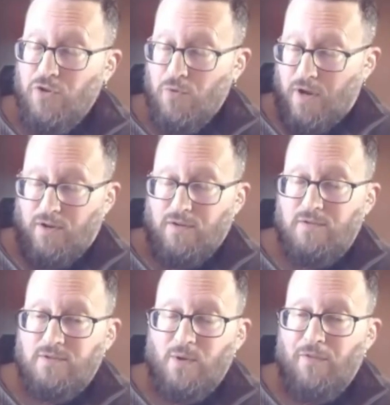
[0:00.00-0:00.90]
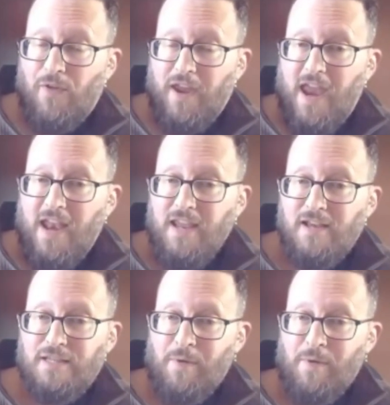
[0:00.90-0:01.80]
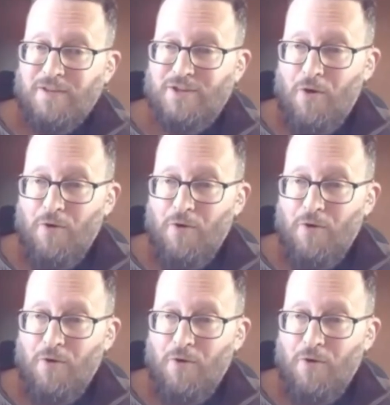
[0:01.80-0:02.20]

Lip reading: I'm doing. So I feel like any experienced